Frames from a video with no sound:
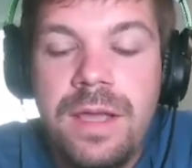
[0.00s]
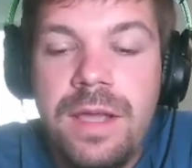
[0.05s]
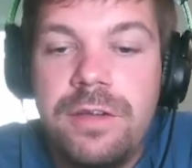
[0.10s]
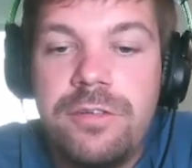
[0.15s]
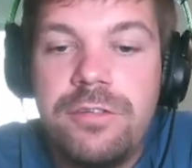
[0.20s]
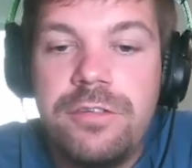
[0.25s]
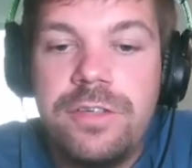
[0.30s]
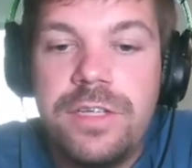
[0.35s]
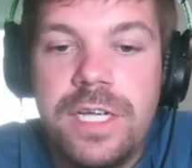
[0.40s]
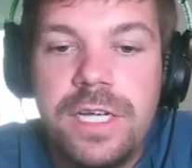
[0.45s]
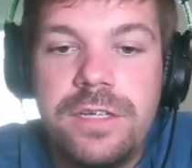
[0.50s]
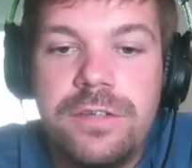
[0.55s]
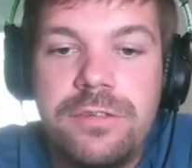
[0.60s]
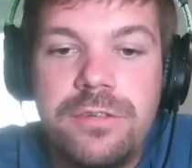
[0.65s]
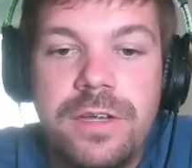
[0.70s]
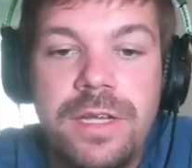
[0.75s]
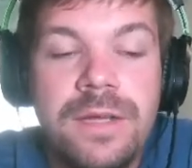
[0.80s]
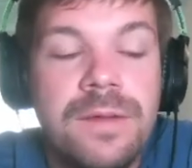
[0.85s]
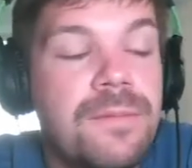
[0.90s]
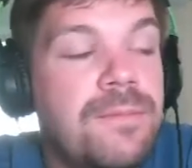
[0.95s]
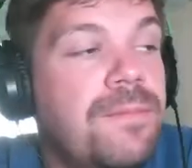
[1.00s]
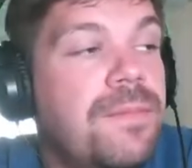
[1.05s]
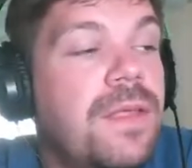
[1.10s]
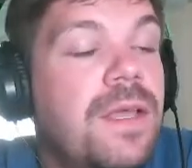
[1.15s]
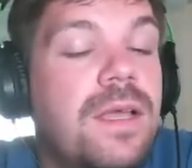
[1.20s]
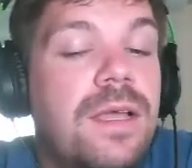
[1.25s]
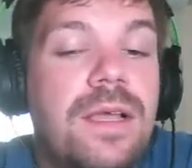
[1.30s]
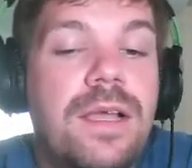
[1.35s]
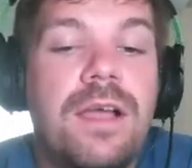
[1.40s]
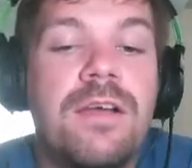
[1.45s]
and trajectory.
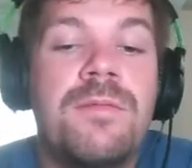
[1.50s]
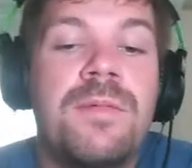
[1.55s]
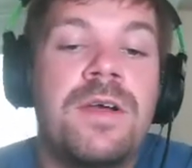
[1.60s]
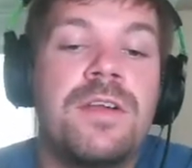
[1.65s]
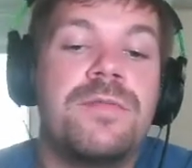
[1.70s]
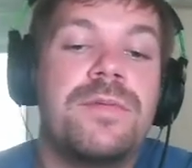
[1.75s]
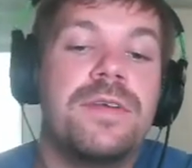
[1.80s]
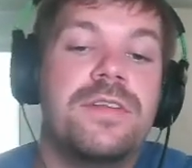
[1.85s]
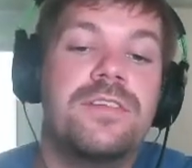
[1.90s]
Kind of reminds me of